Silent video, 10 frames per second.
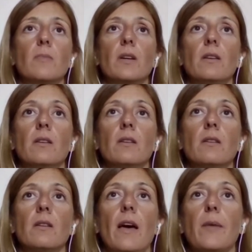
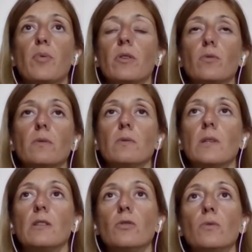In April
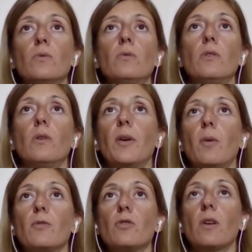2022, the European
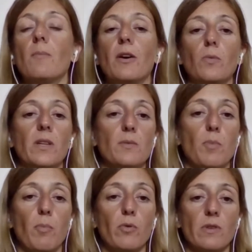Commission came out with this
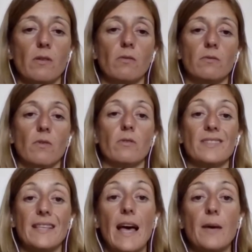proposal on
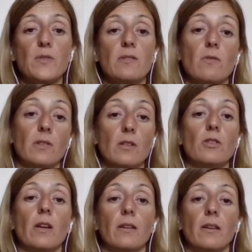SLAPs,
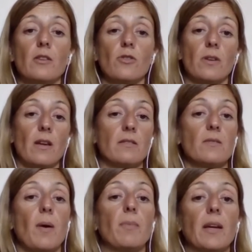strategic litigation
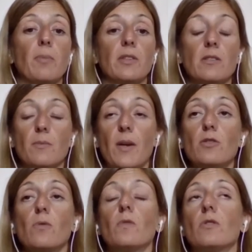against public
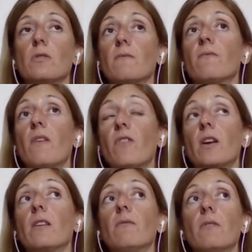participation, which is a
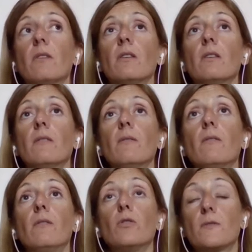very
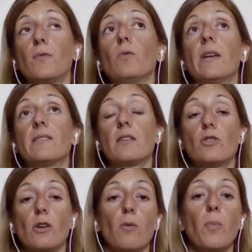useful and
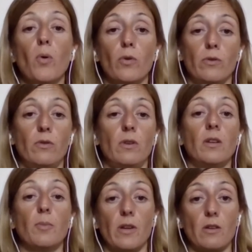essential component in
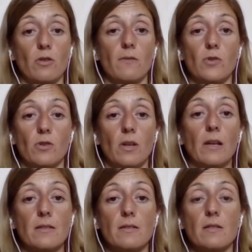the protection of
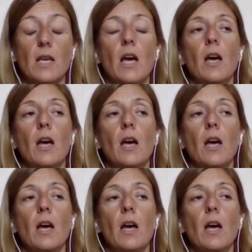journalists.